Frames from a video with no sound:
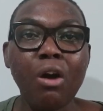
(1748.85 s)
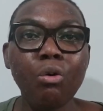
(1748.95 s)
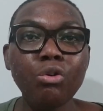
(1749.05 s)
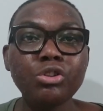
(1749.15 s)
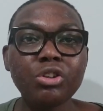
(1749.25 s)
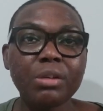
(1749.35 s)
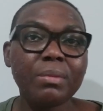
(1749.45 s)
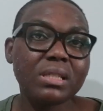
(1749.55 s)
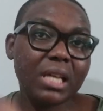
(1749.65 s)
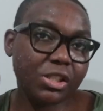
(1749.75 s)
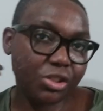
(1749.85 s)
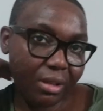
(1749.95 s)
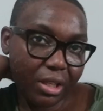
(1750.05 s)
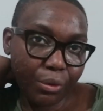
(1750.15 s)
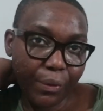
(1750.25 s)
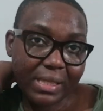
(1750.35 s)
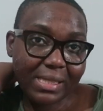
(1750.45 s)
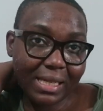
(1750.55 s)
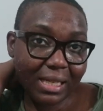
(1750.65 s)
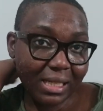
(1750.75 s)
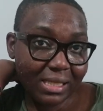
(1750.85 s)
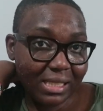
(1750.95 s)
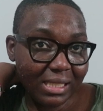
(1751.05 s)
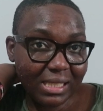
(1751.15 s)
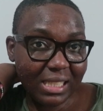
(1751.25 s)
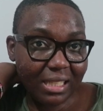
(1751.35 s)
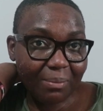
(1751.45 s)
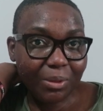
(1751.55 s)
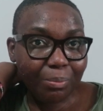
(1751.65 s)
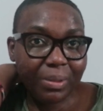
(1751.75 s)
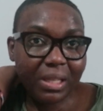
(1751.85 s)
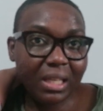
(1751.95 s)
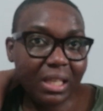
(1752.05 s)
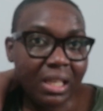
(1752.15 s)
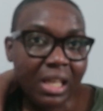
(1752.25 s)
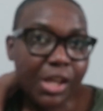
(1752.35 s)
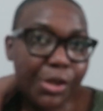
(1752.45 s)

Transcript: All documentation that you are sending to the DWP,